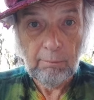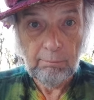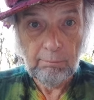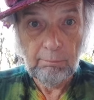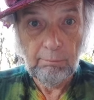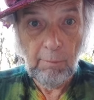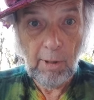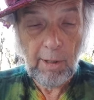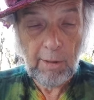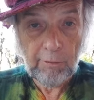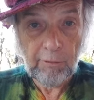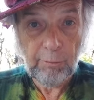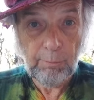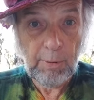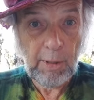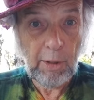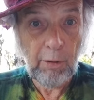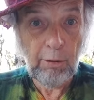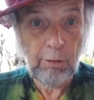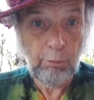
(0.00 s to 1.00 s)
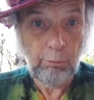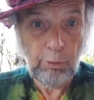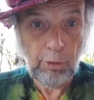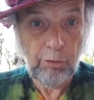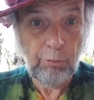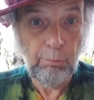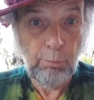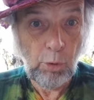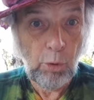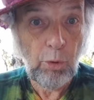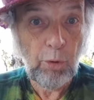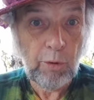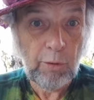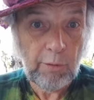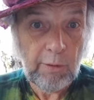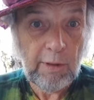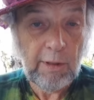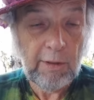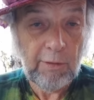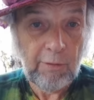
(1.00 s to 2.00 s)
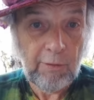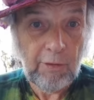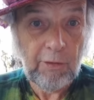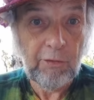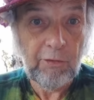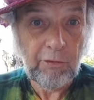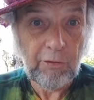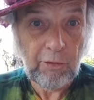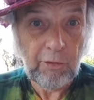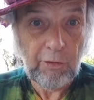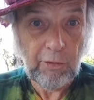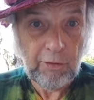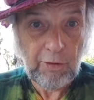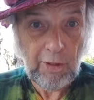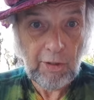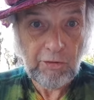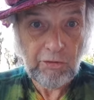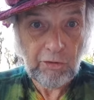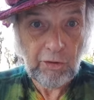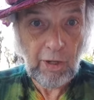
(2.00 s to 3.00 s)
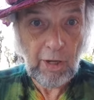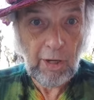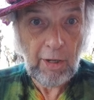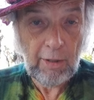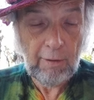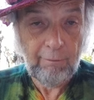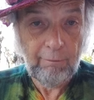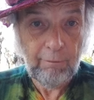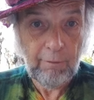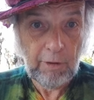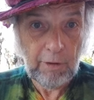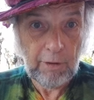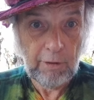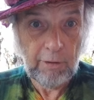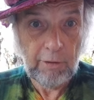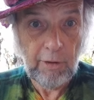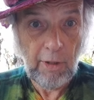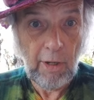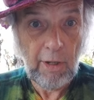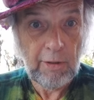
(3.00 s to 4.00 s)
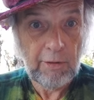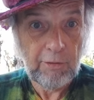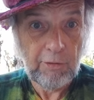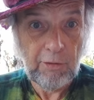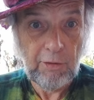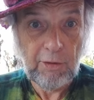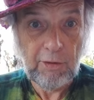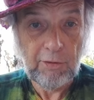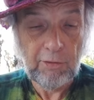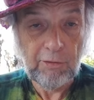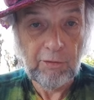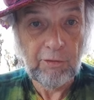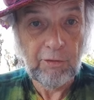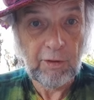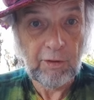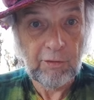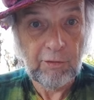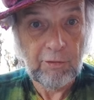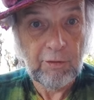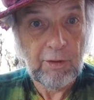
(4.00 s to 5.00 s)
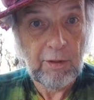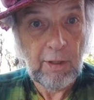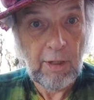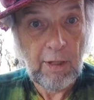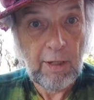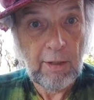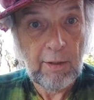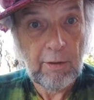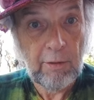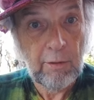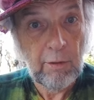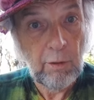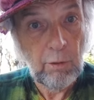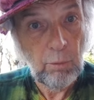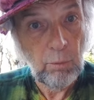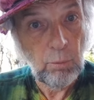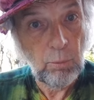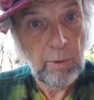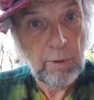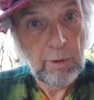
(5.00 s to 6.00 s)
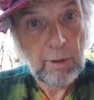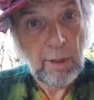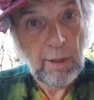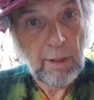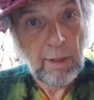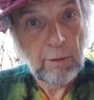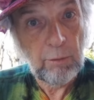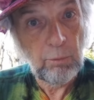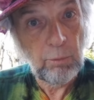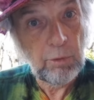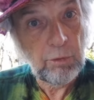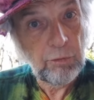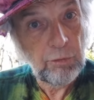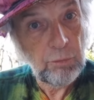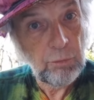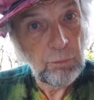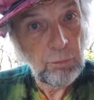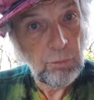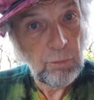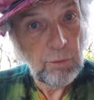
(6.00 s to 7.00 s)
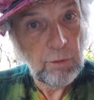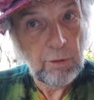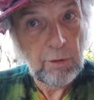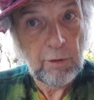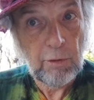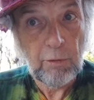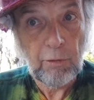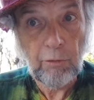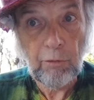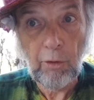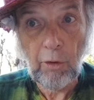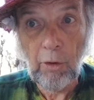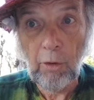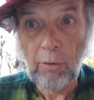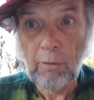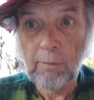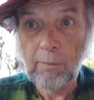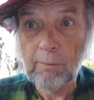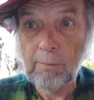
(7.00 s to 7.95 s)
My spirit was born in this Ganesh cave in 1968 when I was 20 years old.